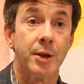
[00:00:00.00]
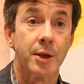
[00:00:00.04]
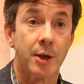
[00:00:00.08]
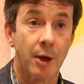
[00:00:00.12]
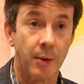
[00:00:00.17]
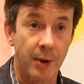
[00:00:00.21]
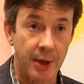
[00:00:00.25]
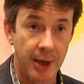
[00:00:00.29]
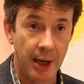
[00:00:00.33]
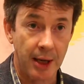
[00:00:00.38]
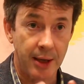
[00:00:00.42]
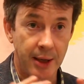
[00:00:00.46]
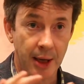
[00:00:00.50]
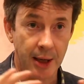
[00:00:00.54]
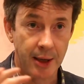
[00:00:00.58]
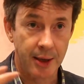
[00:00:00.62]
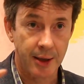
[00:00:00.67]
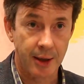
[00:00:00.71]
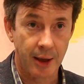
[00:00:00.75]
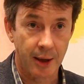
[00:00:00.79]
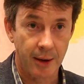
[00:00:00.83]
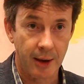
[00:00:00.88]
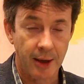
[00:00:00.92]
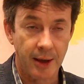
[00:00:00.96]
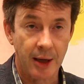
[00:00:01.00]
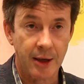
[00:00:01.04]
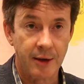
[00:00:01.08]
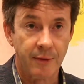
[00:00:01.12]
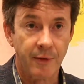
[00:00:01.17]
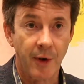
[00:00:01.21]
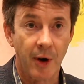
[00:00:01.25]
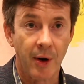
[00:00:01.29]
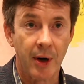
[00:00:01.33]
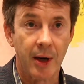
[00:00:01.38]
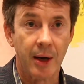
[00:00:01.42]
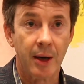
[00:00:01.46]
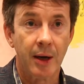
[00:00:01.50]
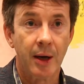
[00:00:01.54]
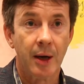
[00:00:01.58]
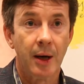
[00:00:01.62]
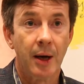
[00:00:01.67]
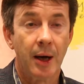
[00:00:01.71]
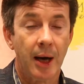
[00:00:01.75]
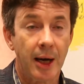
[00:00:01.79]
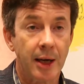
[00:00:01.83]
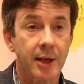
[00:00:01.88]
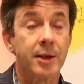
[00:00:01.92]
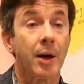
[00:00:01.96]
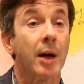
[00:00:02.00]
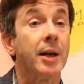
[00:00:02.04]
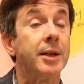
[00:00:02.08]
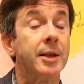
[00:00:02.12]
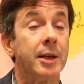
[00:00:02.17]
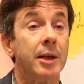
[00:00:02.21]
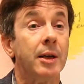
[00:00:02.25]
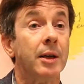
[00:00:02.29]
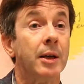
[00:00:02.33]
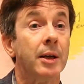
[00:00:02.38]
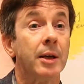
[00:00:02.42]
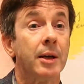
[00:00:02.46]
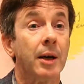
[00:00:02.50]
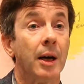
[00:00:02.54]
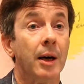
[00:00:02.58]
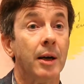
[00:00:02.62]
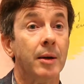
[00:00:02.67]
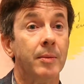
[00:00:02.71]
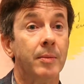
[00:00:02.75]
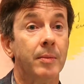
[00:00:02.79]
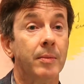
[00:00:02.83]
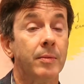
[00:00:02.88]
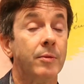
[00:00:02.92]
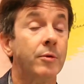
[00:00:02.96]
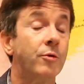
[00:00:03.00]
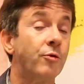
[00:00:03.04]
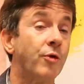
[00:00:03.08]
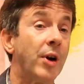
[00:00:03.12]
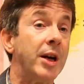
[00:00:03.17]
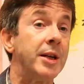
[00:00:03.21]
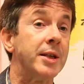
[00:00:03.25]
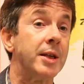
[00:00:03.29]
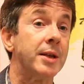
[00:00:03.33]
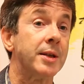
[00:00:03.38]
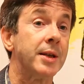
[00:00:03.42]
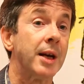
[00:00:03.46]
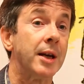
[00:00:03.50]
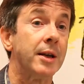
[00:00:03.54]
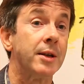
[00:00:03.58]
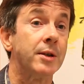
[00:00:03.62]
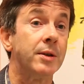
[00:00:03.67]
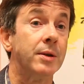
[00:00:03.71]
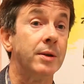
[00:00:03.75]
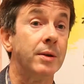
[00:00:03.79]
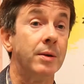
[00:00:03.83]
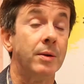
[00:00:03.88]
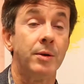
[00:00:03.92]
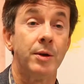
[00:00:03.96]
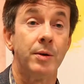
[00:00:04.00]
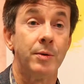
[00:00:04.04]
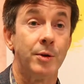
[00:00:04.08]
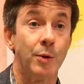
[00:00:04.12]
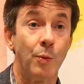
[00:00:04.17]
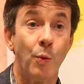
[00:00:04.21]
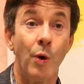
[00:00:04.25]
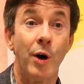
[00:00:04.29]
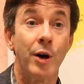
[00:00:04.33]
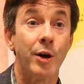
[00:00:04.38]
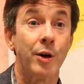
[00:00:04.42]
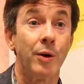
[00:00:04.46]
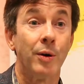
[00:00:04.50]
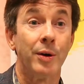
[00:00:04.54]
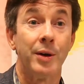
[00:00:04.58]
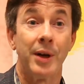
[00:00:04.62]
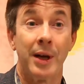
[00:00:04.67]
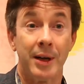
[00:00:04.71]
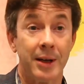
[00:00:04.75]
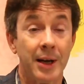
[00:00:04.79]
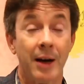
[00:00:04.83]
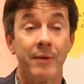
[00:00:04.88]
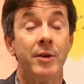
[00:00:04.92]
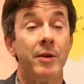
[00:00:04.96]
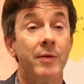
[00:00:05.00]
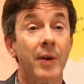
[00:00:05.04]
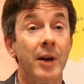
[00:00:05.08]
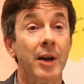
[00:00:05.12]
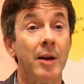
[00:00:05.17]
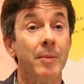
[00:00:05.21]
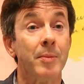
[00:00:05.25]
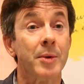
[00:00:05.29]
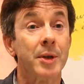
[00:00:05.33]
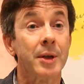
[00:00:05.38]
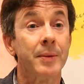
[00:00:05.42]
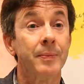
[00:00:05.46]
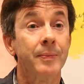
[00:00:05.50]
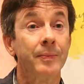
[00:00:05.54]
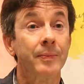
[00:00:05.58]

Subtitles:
So it's a very exciting tracer set to work on and have developed.